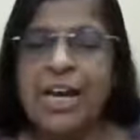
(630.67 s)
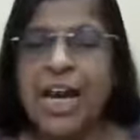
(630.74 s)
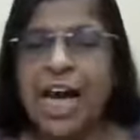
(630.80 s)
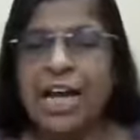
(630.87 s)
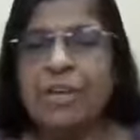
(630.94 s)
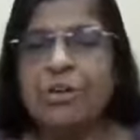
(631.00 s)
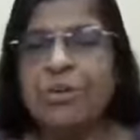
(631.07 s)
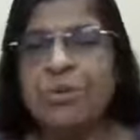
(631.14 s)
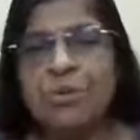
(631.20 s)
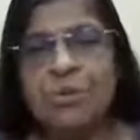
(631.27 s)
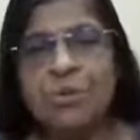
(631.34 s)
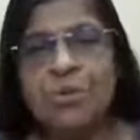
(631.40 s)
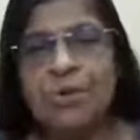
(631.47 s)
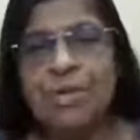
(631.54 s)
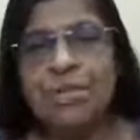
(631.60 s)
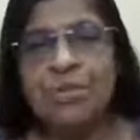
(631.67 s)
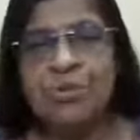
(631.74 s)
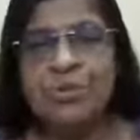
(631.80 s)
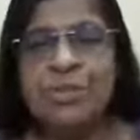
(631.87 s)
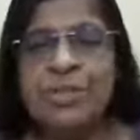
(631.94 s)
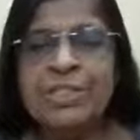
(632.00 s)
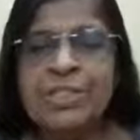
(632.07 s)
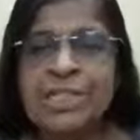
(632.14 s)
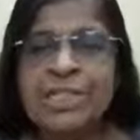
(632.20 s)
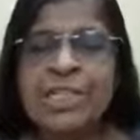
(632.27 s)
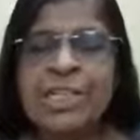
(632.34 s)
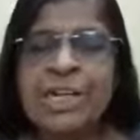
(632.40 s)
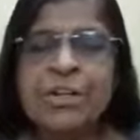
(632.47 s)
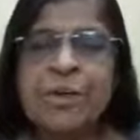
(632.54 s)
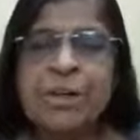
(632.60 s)
I don't want to go in too much
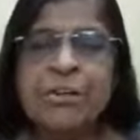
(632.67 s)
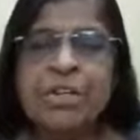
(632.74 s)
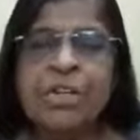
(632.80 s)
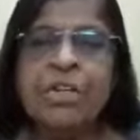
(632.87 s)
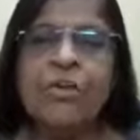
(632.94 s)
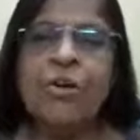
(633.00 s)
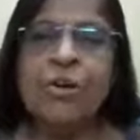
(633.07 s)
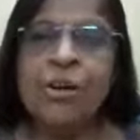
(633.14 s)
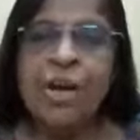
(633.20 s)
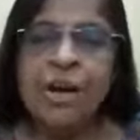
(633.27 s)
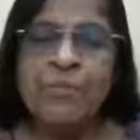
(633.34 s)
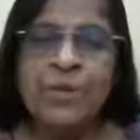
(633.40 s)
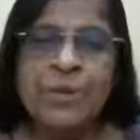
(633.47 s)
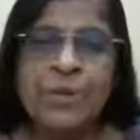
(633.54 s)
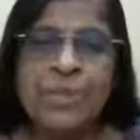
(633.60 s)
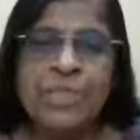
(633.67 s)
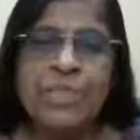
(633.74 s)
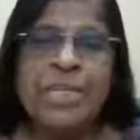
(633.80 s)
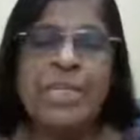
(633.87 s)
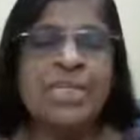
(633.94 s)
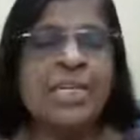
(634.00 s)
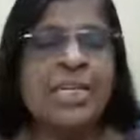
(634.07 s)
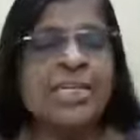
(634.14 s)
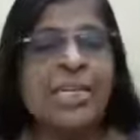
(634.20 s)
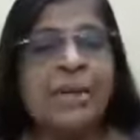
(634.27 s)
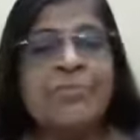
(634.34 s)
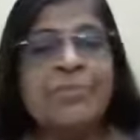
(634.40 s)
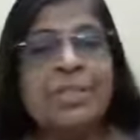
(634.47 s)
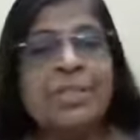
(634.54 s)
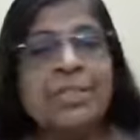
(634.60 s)
detail about it. All I want to say that
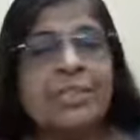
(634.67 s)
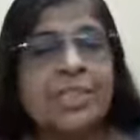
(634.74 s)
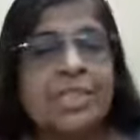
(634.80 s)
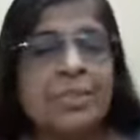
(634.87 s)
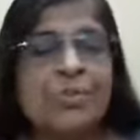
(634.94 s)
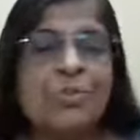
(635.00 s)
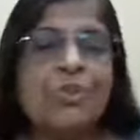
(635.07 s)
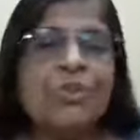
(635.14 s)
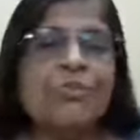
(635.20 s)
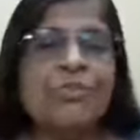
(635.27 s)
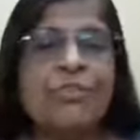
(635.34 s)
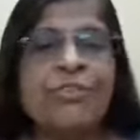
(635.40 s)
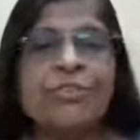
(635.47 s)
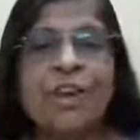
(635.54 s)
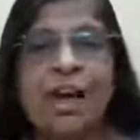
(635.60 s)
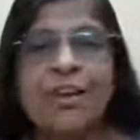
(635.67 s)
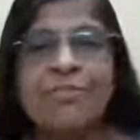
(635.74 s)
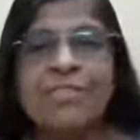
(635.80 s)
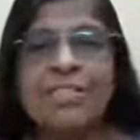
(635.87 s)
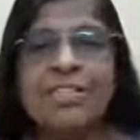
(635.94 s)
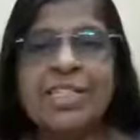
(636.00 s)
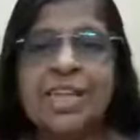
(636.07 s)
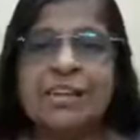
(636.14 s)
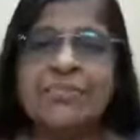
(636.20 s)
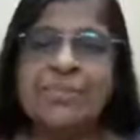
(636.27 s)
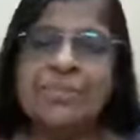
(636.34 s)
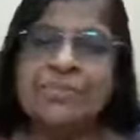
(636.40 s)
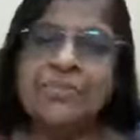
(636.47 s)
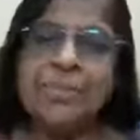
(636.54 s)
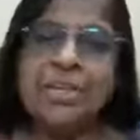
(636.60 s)
these beautiful flowers have
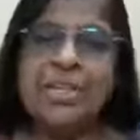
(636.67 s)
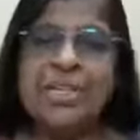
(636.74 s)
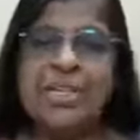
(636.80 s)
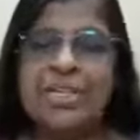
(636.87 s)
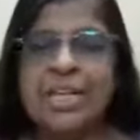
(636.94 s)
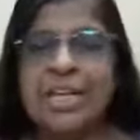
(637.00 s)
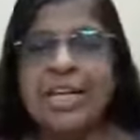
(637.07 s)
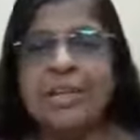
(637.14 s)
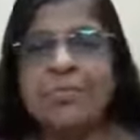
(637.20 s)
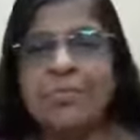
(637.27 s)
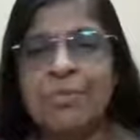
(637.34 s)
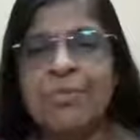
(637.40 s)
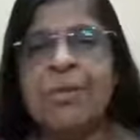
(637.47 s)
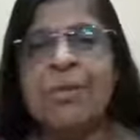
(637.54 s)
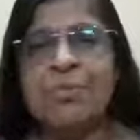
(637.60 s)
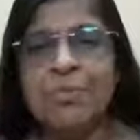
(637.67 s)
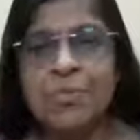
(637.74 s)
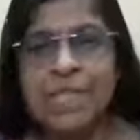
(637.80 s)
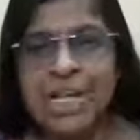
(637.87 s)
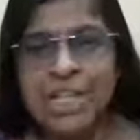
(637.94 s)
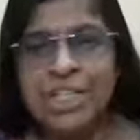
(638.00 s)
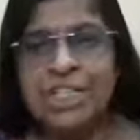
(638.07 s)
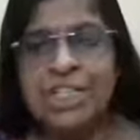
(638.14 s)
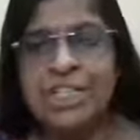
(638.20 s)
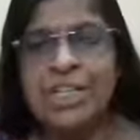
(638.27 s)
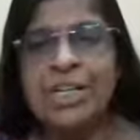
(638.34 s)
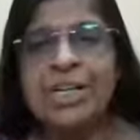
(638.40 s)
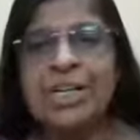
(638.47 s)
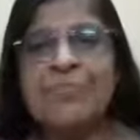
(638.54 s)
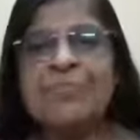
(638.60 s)
tremendous healing
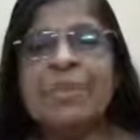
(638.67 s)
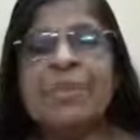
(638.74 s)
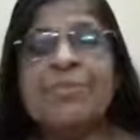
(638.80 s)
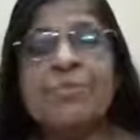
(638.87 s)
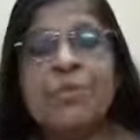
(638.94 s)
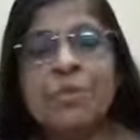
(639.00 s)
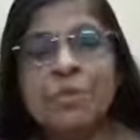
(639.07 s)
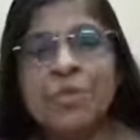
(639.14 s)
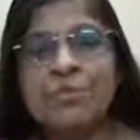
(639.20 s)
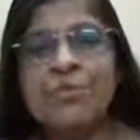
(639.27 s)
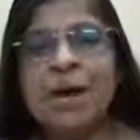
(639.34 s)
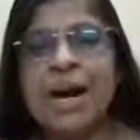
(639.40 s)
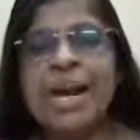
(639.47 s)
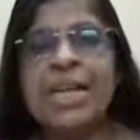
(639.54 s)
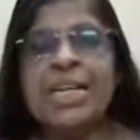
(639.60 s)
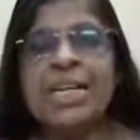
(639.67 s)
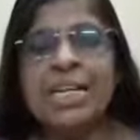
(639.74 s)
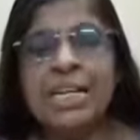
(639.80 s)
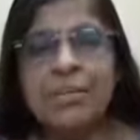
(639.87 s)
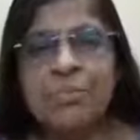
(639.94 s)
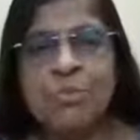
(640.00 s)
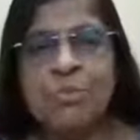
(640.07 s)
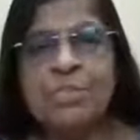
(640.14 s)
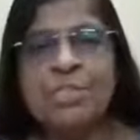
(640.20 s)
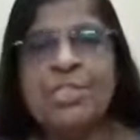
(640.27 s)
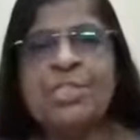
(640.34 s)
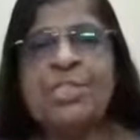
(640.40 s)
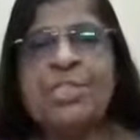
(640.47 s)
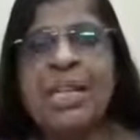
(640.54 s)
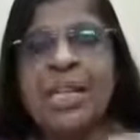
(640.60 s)
potential for the mind,
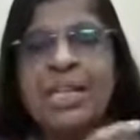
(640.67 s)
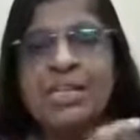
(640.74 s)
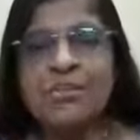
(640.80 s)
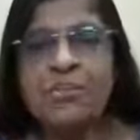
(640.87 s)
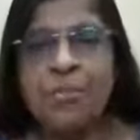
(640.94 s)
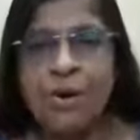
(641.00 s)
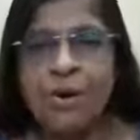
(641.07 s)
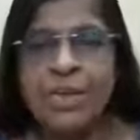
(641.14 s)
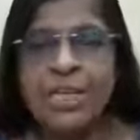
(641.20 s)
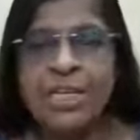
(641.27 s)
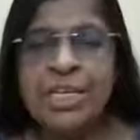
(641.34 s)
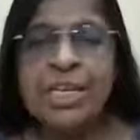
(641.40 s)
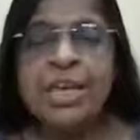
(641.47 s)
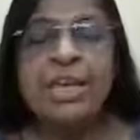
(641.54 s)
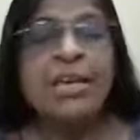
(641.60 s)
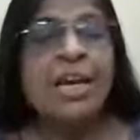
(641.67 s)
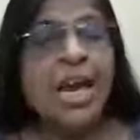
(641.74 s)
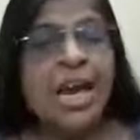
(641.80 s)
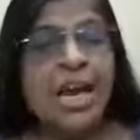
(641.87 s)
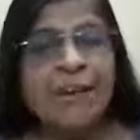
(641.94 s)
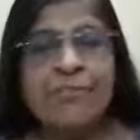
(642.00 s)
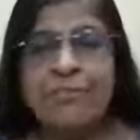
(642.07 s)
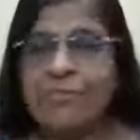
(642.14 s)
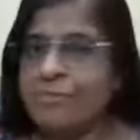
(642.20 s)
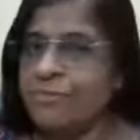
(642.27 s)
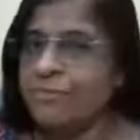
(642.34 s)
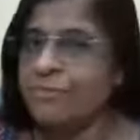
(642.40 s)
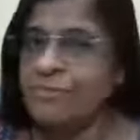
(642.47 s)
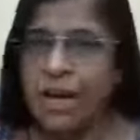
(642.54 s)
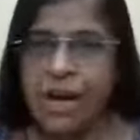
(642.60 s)
emotions, and body. Have
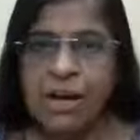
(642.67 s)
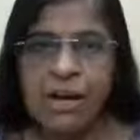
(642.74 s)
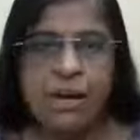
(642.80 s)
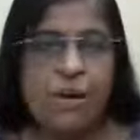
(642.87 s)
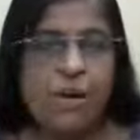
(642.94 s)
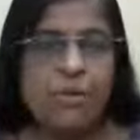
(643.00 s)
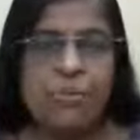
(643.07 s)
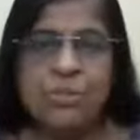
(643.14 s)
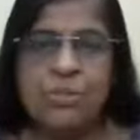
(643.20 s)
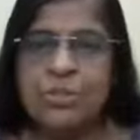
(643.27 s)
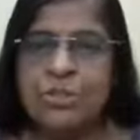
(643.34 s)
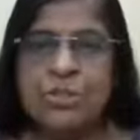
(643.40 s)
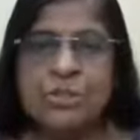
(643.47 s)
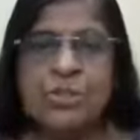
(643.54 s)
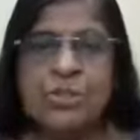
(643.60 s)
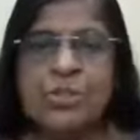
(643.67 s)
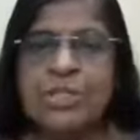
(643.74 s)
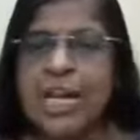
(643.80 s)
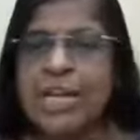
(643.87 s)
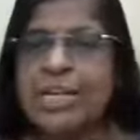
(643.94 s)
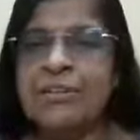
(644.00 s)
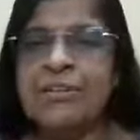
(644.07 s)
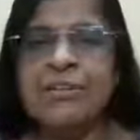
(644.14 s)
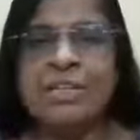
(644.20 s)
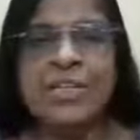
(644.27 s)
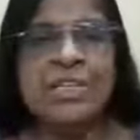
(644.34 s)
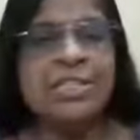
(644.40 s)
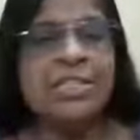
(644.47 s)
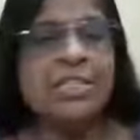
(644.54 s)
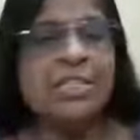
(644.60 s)
almost no side
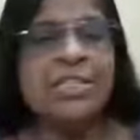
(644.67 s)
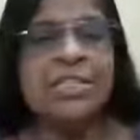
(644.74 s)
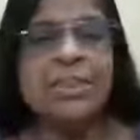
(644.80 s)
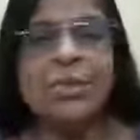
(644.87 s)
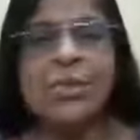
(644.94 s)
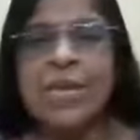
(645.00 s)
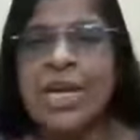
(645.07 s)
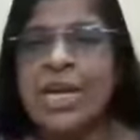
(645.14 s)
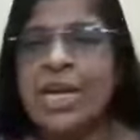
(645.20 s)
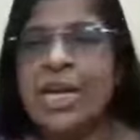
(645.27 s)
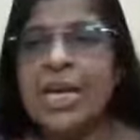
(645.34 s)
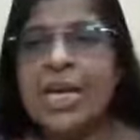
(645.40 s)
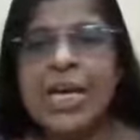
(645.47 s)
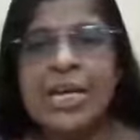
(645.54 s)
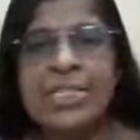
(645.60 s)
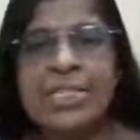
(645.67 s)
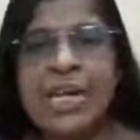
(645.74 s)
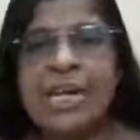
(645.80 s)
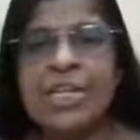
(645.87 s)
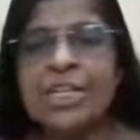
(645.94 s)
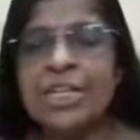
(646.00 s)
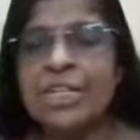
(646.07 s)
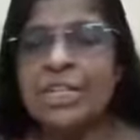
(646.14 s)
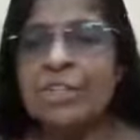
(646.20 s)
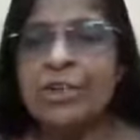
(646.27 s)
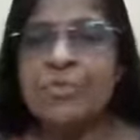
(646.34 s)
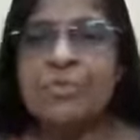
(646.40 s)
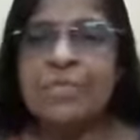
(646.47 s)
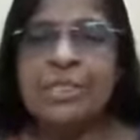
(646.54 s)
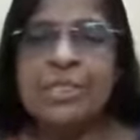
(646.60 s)
effects. There is no exaggeration
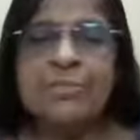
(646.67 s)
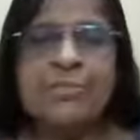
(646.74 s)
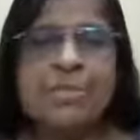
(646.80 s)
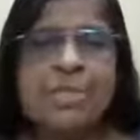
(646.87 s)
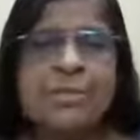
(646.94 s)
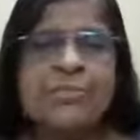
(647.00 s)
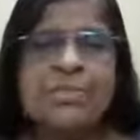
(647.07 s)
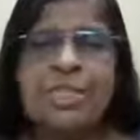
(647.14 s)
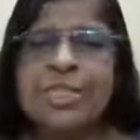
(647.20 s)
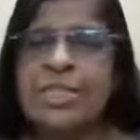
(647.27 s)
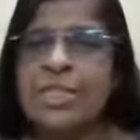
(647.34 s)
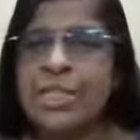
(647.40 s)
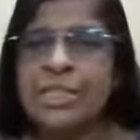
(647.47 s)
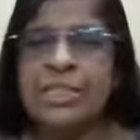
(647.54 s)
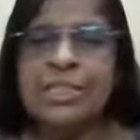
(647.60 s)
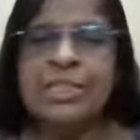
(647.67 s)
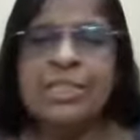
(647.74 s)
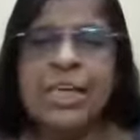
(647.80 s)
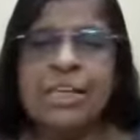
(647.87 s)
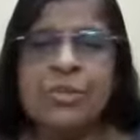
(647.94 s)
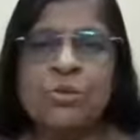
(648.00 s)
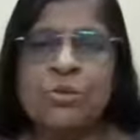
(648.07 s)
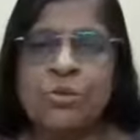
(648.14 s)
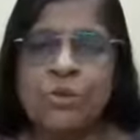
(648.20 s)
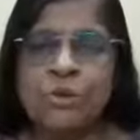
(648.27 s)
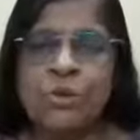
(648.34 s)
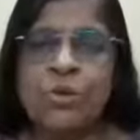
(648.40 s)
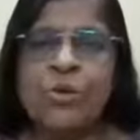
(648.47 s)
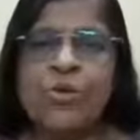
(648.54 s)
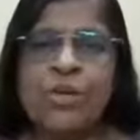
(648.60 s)
of symptoms. There's nothing that goes
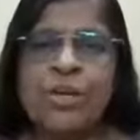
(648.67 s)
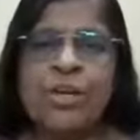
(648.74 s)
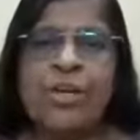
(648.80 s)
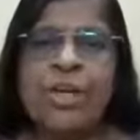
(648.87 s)
wrong.